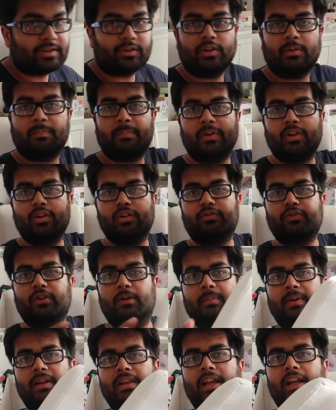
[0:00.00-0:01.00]
So the pillow
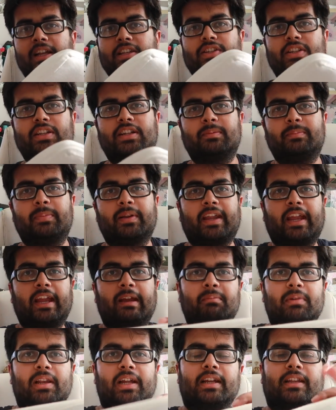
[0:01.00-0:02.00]
from my last chair
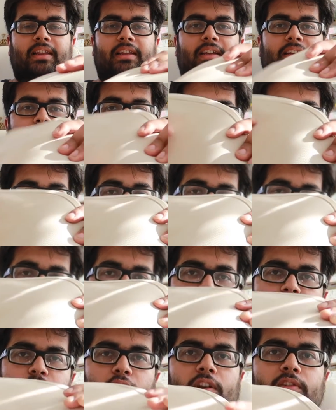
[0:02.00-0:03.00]
became like this. Like
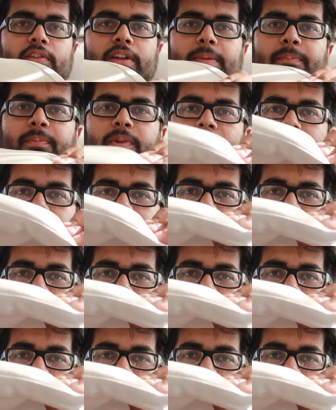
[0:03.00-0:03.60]
it was already pretty